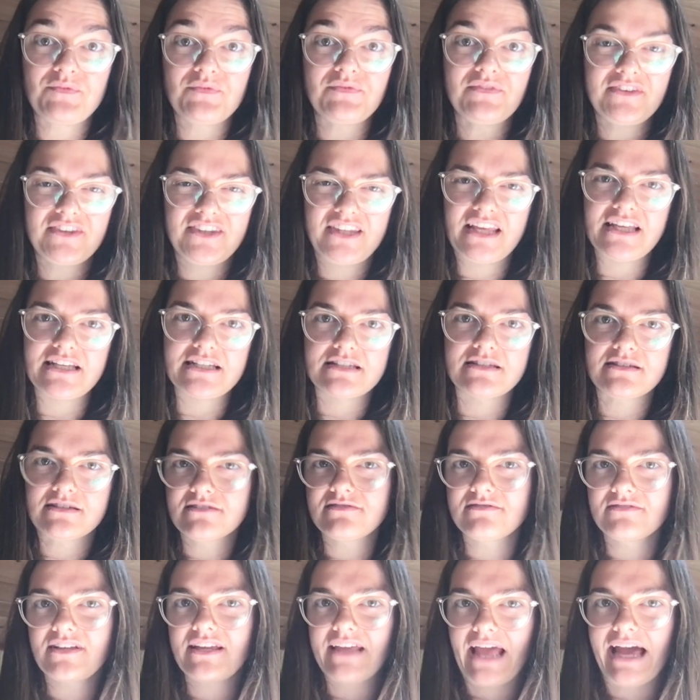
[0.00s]

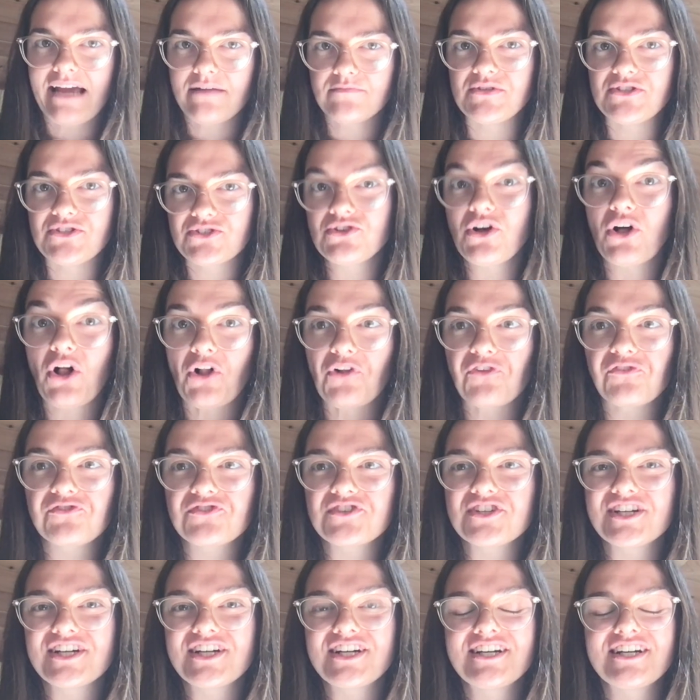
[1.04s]
This can be
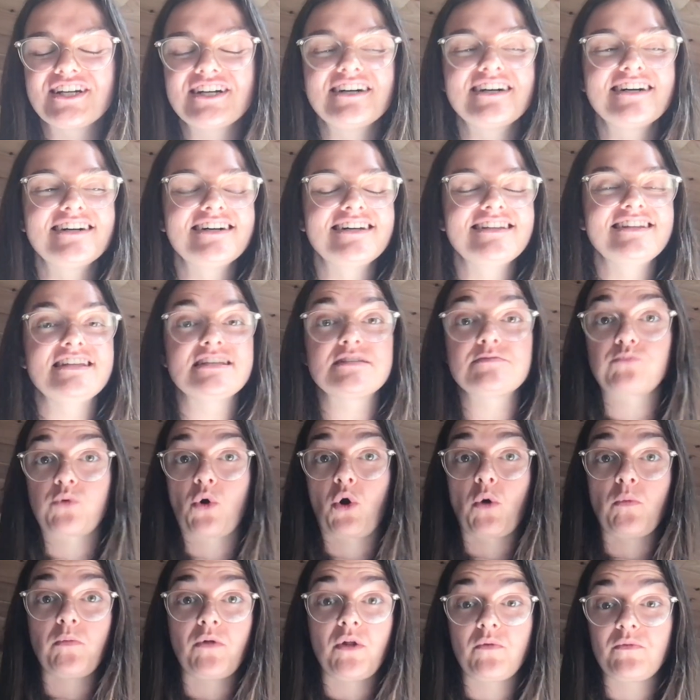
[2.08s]
solved, this
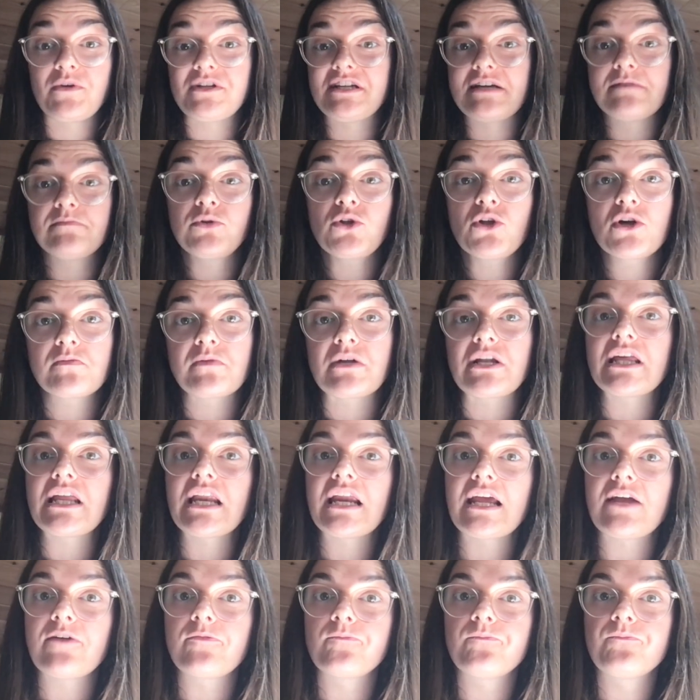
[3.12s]
problem with
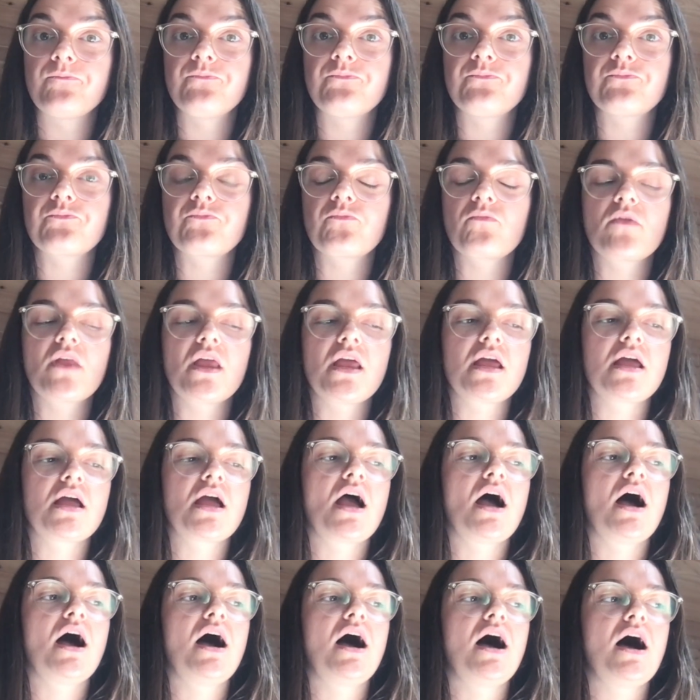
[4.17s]
employability.
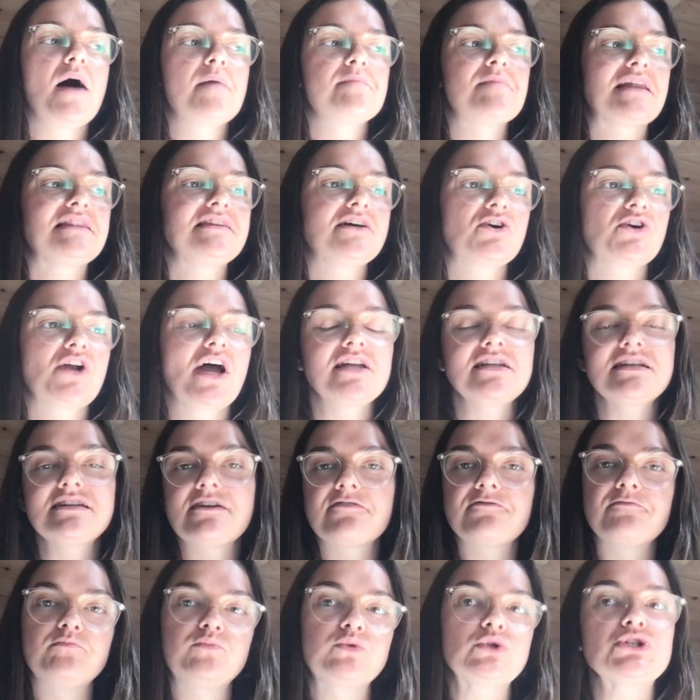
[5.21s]
And there are not
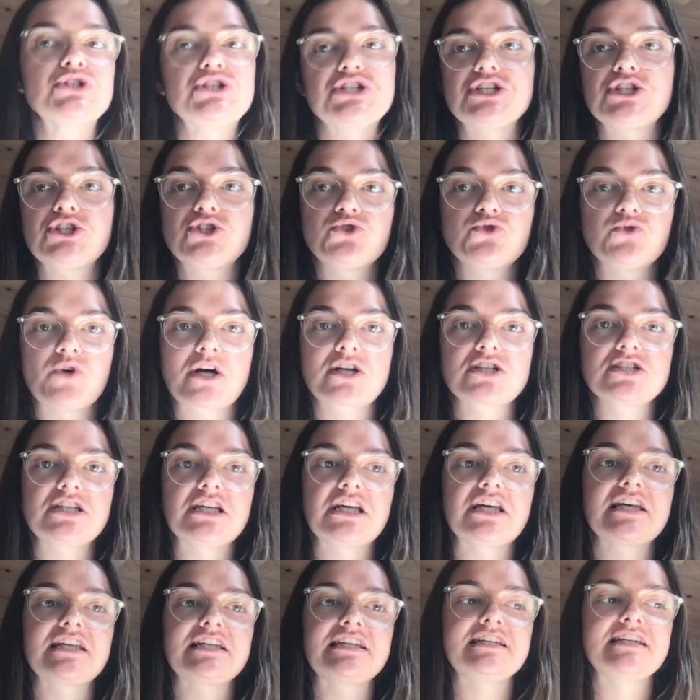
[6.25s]
enough bridges to actually
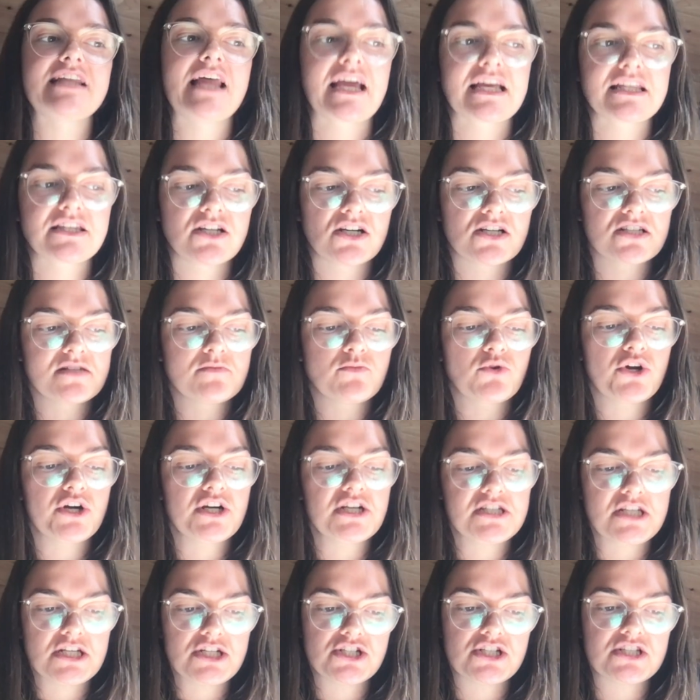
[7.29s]
connect. There are some
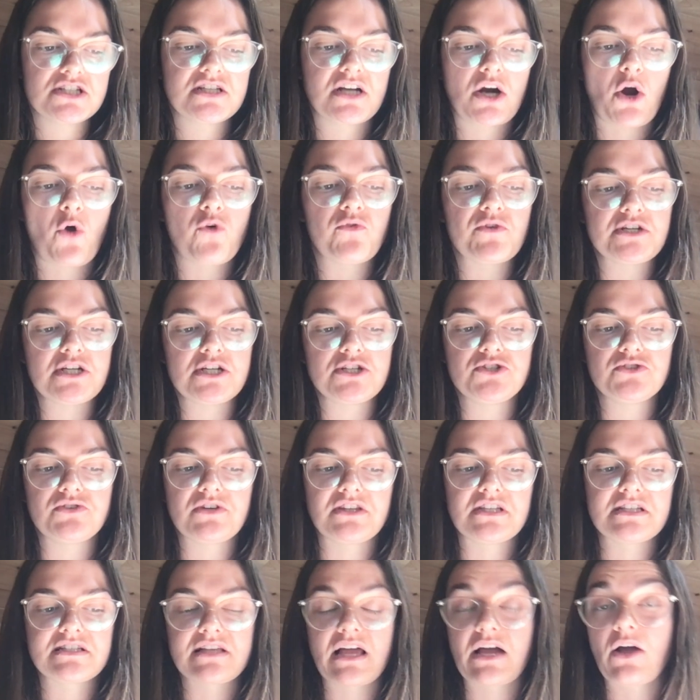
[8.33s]
organizations that are already doing
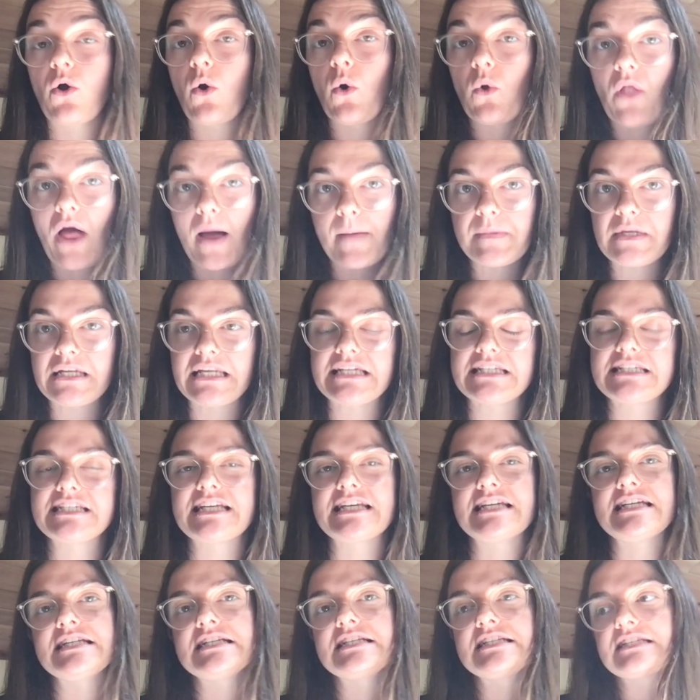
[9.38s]
this, like All
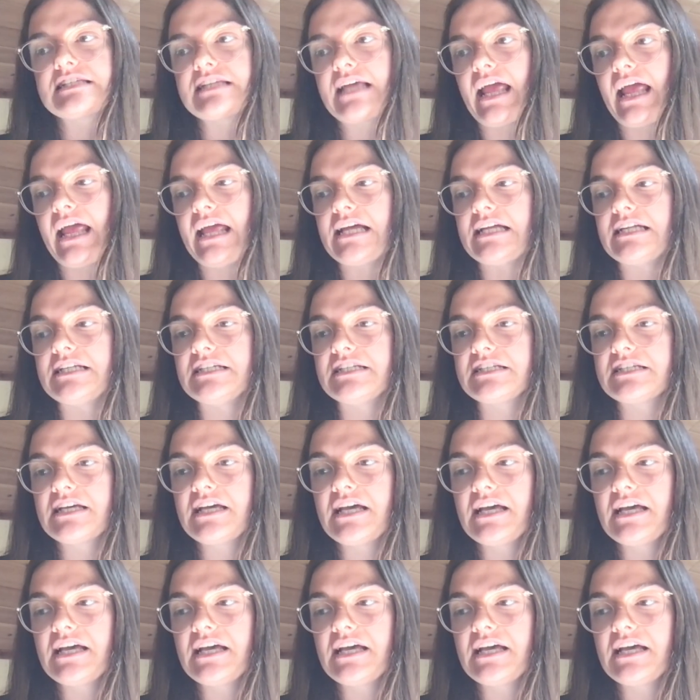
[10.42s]
Abilities, and